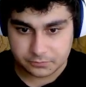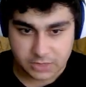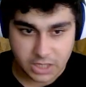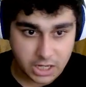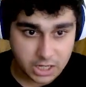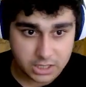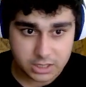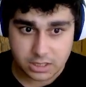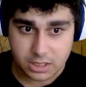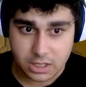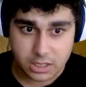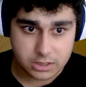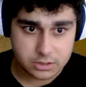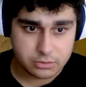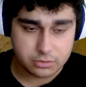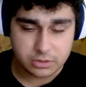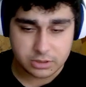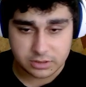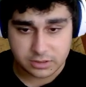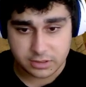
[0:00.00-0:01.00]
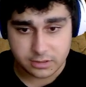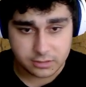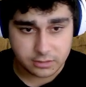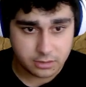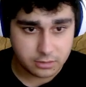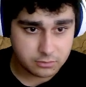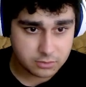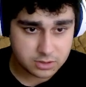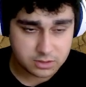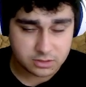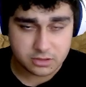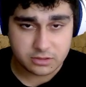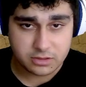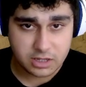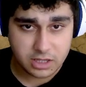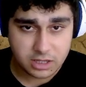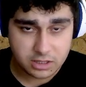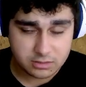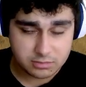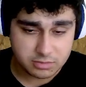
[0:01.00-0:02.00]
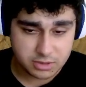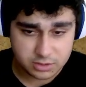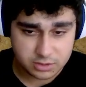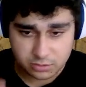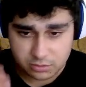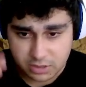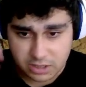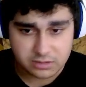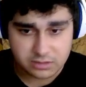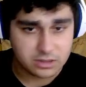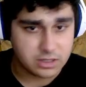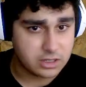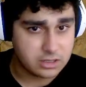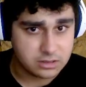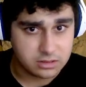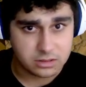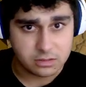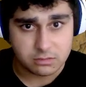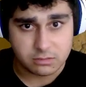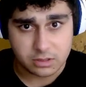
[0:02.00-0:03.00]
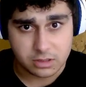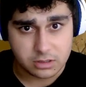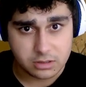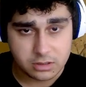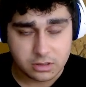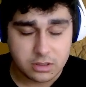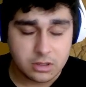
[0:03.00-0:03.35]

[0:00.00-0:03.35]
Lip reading: I couldn't kill him with the grenade, but you got the idea, right?